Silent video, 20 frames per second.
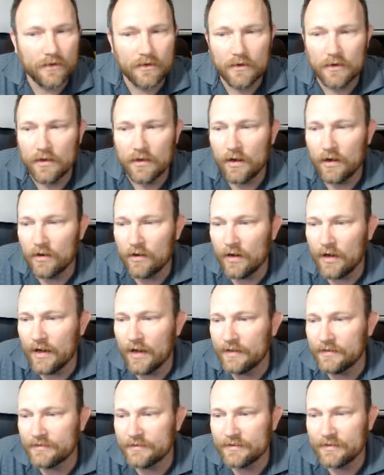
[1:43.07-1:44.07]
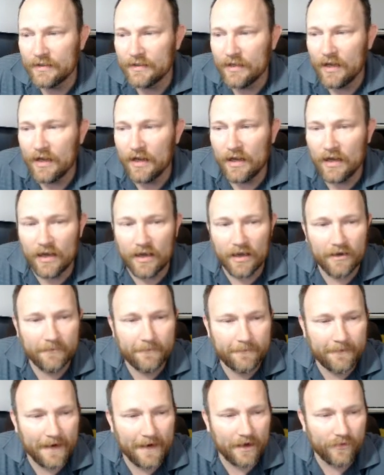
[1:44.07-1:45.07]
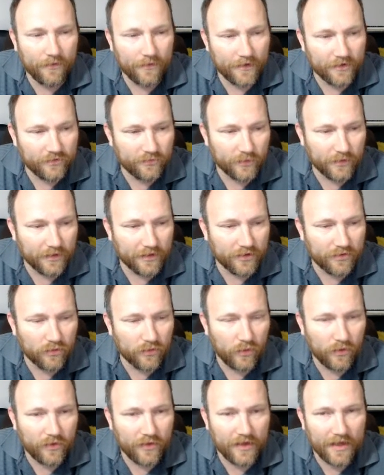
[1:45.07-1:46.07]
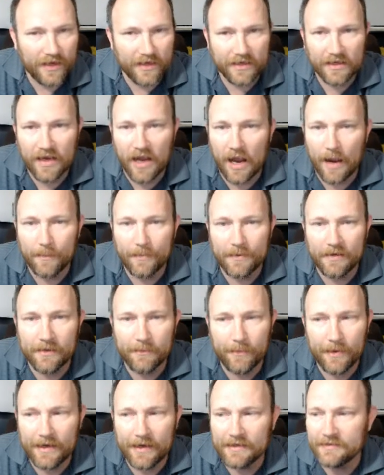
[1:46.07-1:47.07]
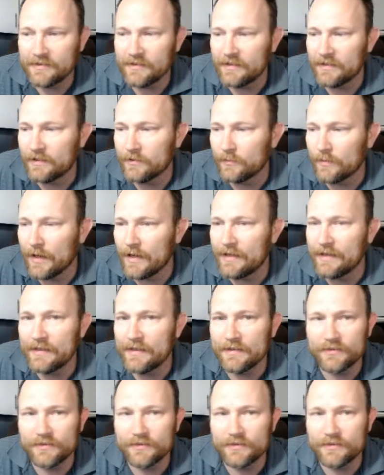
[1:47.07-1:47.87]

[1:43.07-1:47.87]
all right? Uh, found this really cool thing, copied it, pasted it right into